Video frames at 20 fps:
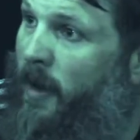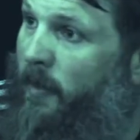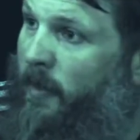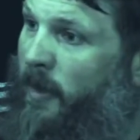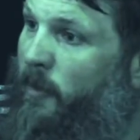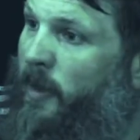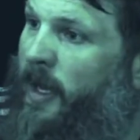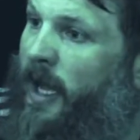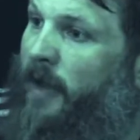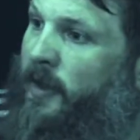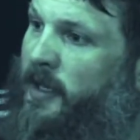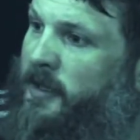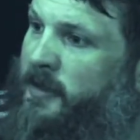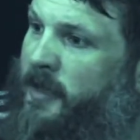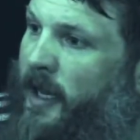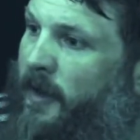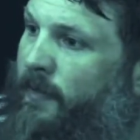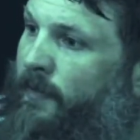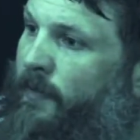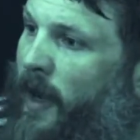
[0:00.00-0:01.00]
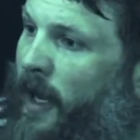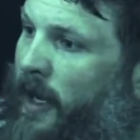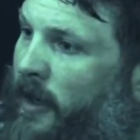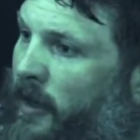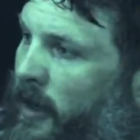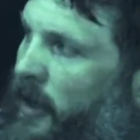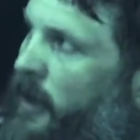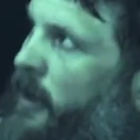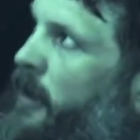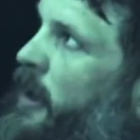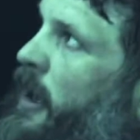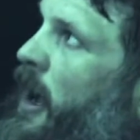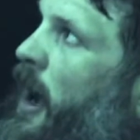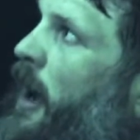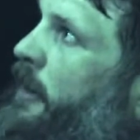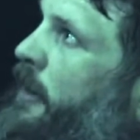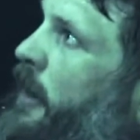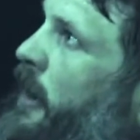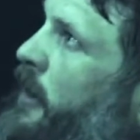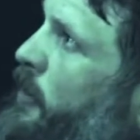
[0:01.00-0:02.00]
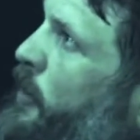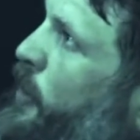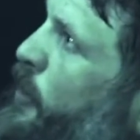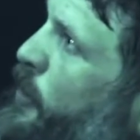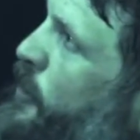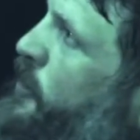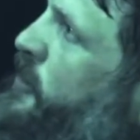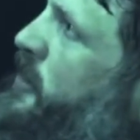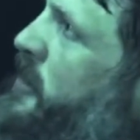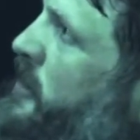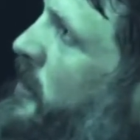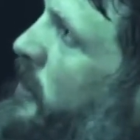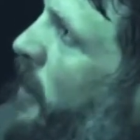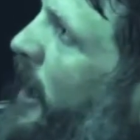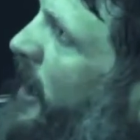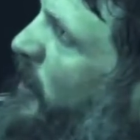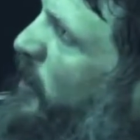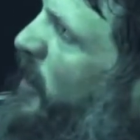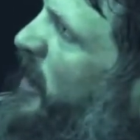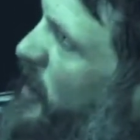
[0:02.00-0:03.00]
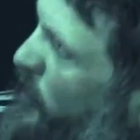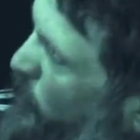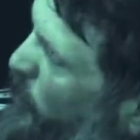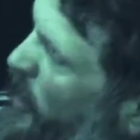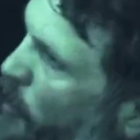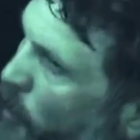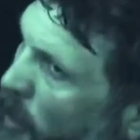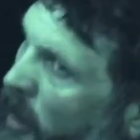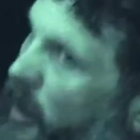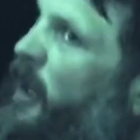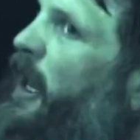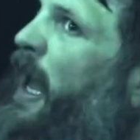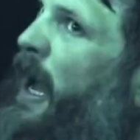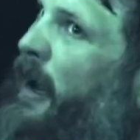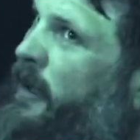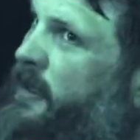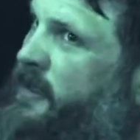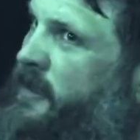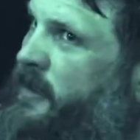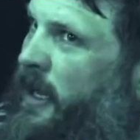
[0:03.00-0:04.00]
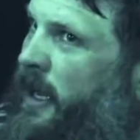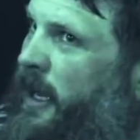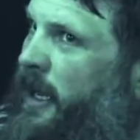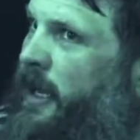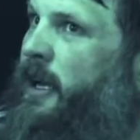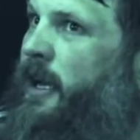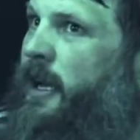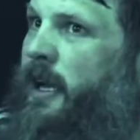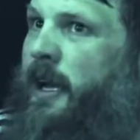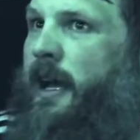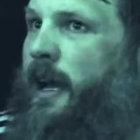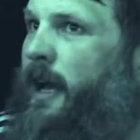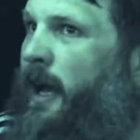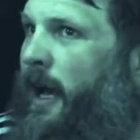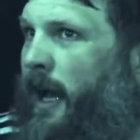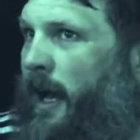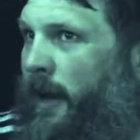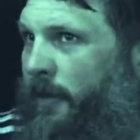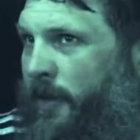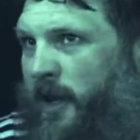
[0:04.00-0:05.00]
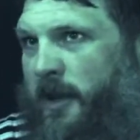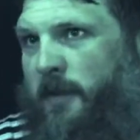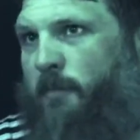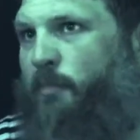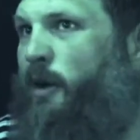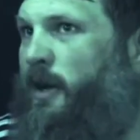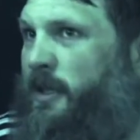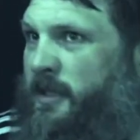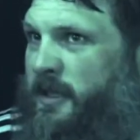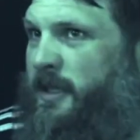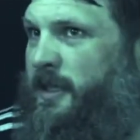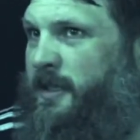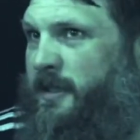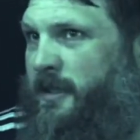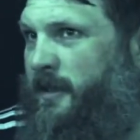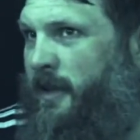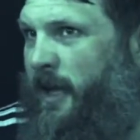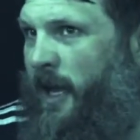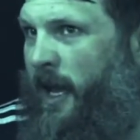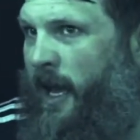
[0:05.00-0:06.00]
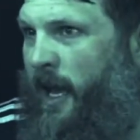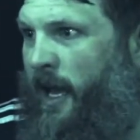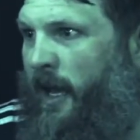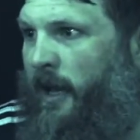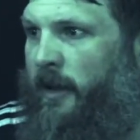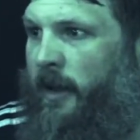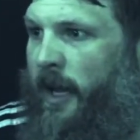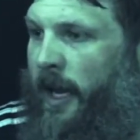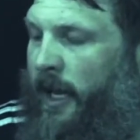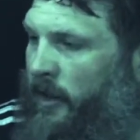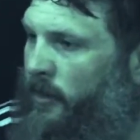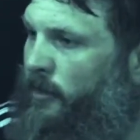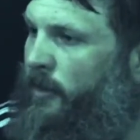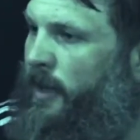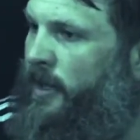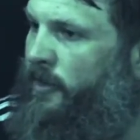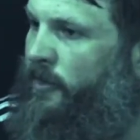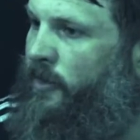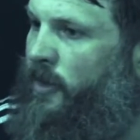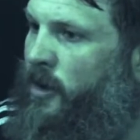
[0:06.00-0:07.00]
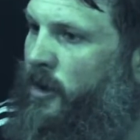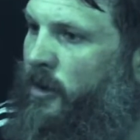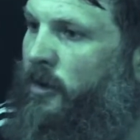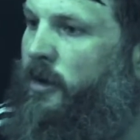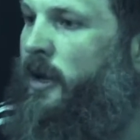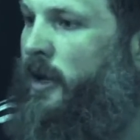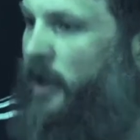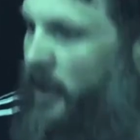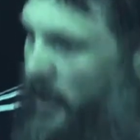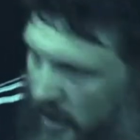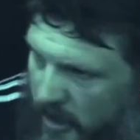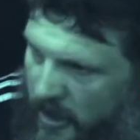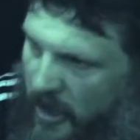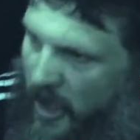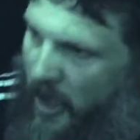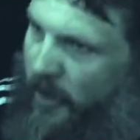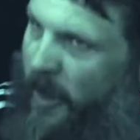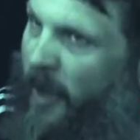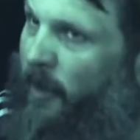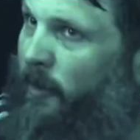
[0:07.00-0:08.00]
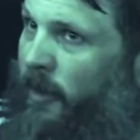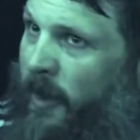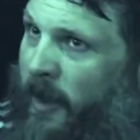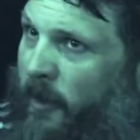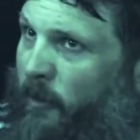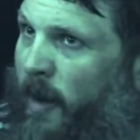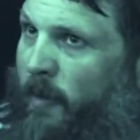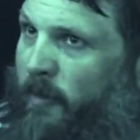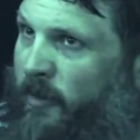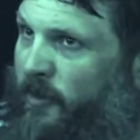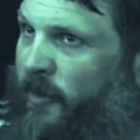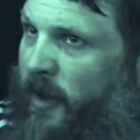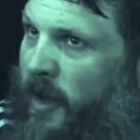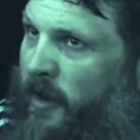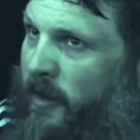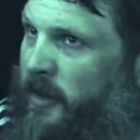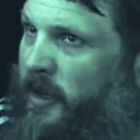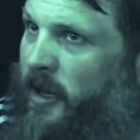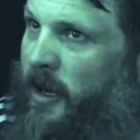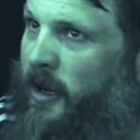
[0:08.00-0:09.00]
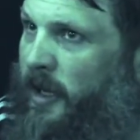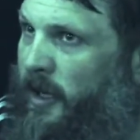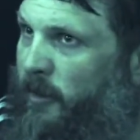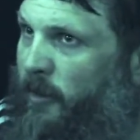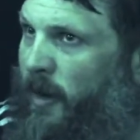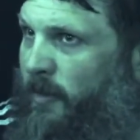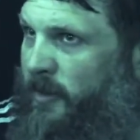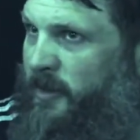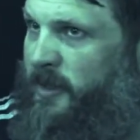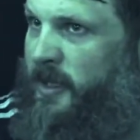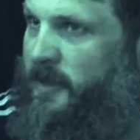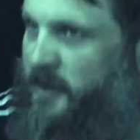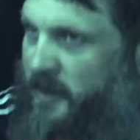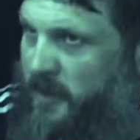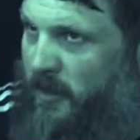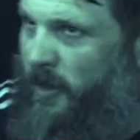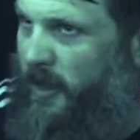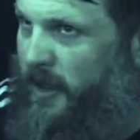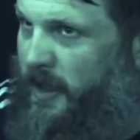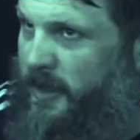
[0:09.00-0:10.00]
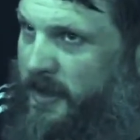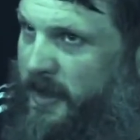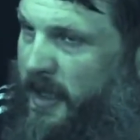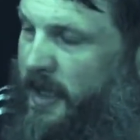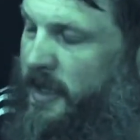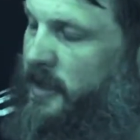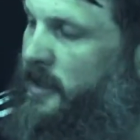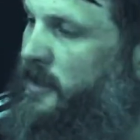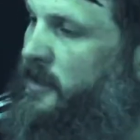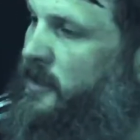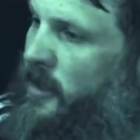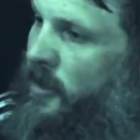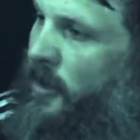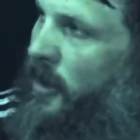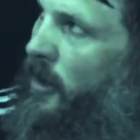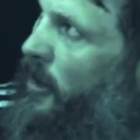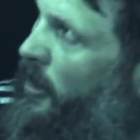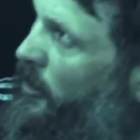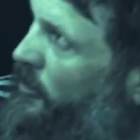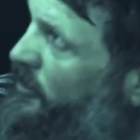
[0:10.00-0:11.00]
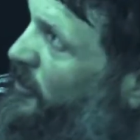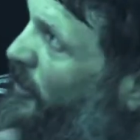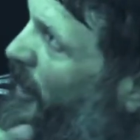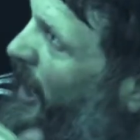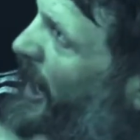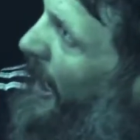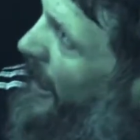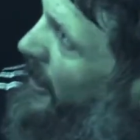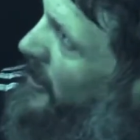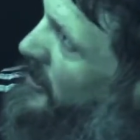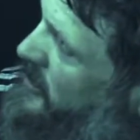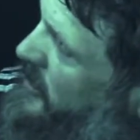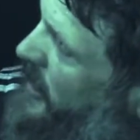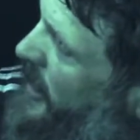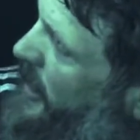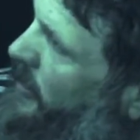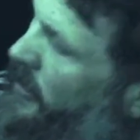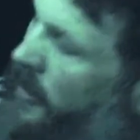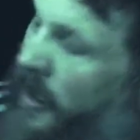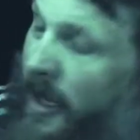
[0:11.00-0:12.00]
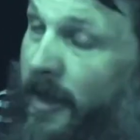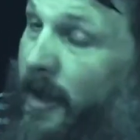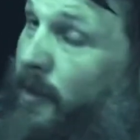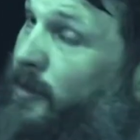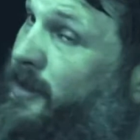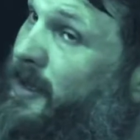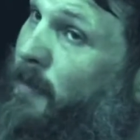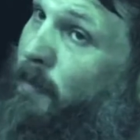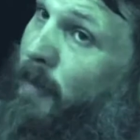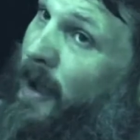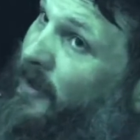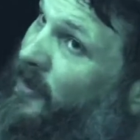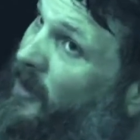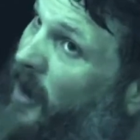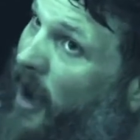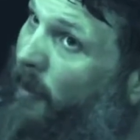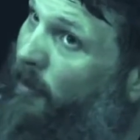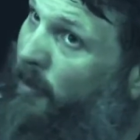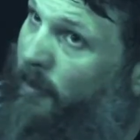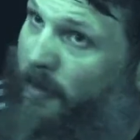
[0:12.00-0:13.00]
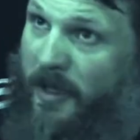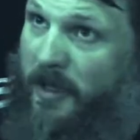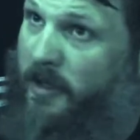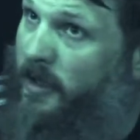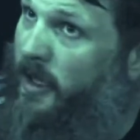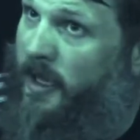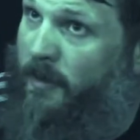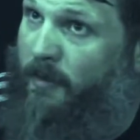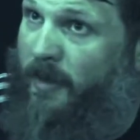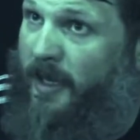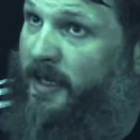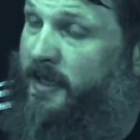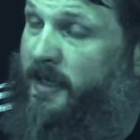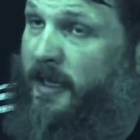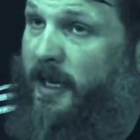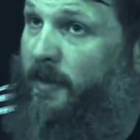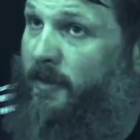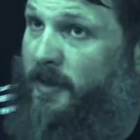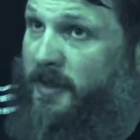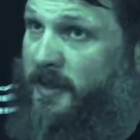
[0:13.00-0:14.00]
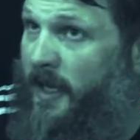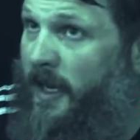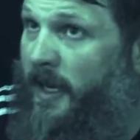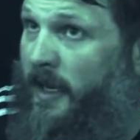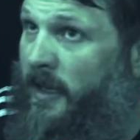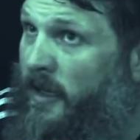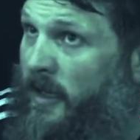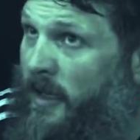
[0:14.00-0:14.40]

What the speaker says: I mean, we got these, like, fighter conduct rules and, like, what we're allowed to say. I think the president and, like, Lorenzo, you know, that they represent, you know, he represents the organization. So they're held to a higher standard. And that was the best compliment anybody can ever say.